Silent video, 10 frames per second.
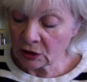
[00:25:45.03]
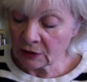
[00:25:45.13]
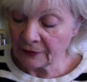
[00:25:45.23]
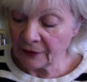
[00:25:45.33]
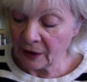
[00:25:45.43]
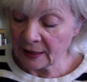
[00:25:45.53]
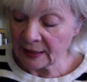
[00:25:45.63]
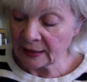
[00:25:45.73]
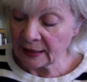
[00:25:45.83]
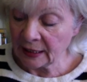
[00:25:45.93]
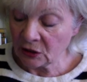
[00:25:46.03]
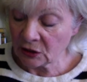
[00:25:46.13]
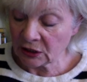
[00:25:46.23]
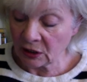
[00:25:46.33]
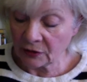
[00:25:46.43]
find it in
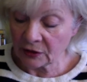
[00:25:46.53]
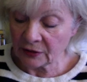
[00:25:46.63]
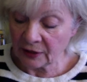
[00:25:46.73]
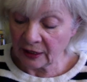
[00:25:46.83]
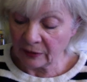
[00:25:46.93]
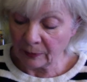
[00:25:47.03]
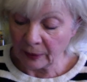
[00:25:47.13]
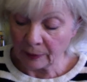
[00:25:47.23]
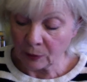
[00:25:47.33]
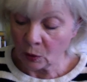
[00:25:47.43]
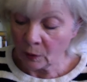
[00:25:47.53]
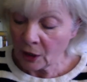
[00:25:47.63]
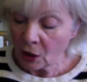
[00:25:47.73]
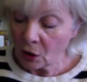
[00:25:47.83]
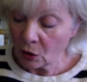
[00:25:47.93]
yourself to forgive people
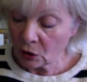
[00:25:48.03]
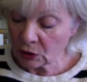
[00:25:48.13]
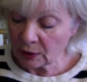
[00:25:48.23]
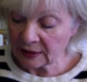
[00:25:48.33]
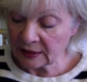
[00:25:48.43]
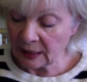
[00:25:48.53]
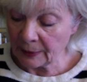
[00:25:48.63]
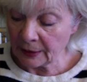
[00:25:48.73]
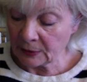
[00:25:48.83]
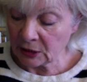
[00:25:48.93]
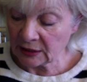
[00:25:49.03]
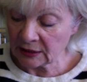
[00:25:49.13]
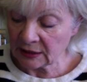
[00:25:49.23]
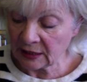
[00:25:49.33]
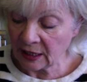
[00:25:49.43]
or to accept them just
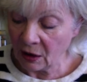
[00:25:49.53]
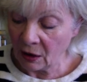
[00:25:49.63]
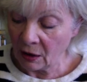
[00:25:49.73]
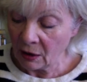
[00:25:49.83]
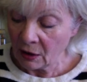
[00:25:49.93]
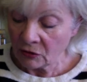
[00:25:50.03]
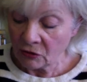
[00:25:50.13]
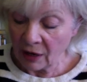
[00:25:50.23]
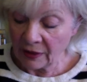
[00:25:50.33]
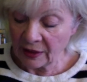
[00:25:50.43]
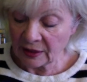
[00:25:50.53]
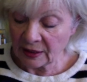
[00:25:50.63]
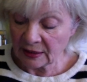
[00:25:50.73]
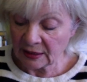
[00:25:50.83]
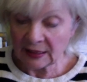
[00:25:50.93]
as they are, rather than
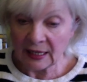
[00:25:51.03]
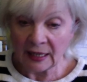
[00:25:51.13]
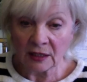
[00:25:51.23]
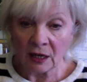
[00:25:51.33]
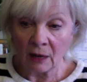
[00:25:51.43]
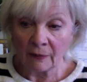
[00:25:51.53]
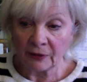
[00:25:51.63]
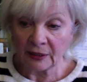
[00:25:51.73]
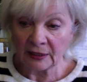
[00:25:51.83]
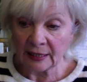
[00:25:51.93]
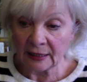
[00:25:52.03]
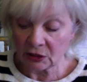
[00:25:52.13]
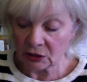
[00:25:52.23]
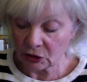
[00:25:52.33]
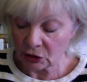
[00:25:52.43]
to send harmful
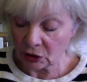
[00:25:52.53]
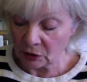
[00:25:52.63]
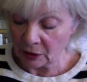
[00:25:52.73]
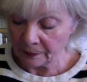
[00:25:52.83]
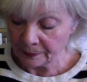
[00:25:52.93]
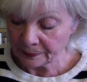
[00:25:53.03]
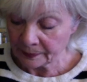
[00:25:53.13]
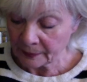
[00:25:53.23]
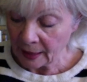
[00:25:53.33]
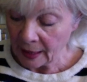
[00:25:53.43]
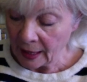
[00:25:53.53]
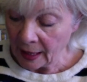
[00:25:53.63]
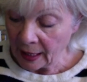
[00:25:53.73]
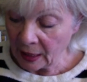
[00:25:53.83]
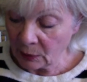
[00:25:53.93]
intentions to them.
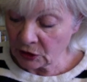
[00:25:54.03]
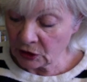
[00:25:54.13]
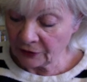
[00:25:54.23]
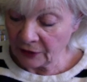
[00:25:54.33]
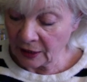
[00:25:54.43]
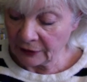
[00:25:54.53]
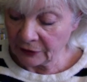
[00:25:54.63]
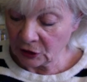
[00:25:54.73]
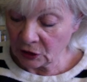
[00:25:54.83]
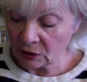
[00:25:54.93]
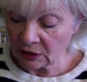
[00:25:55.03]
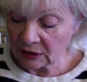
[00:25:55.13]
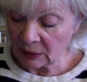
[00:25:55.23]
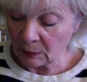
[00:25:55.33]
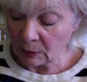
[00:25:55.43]
How would you feel if you knew that
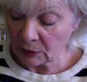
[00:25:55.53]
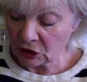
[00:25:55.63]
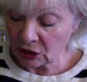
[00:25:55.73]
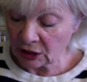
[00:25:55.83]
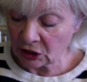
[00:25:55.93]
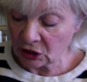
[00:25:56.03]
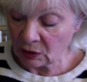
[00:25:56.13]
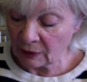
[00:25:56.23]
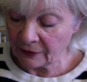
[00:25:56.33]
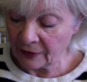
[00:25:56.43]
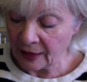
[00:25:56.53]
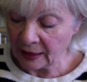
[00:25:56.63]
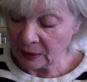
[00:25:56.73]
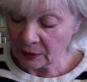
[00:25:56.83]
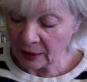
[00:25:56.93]
someone was judging you unfairly
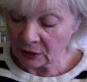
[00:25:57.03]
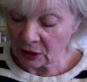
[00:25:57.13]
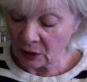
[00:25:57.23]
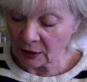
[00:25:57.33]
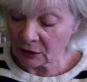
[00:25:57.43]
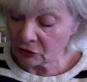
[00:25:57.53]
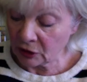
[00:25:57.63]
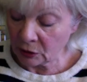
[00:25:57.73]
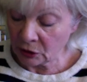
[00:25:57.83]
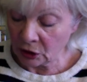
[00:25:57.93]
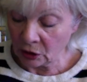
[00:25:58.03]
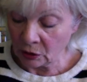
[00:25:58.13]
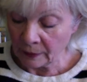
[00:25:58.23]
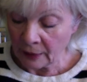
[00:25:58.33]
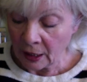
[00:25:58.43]
without knowing the real you,
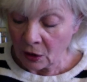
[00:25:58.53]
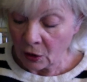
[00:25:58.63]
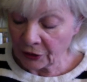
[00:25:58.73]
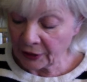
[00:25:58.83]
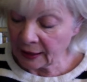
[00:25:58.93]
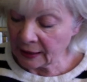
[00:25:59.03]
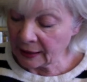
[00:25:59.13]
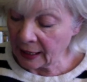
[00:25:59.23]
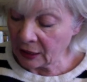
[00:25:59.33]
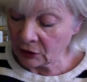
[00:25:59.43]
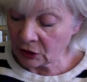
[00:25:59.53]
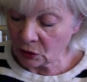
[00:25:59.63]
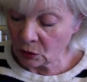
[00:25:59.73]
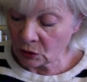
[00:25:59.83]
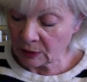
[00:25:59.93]
or thinking angry
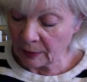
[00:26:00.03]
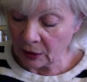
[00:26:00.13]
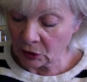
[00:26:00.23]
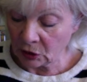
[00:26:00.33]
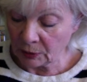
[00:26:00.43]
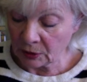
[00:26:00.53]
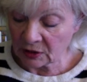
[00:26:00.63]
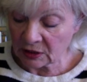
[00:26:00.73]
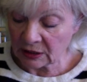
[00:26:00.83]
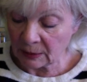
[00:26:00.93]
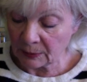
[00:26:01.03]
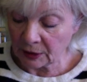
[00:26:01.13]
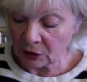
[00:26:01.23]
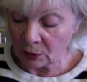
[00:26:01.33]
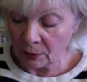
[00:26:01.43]
thoughts about you because of something
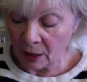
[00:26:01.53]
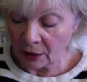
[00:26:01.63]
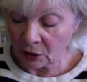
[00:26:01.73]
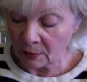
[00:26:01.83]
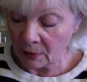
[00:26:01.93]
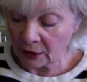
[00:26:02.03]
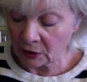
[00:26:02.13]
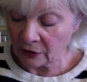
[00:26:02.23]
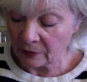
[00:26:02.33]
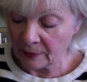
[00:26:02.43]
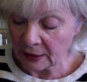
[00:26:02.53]
you might or might not have meant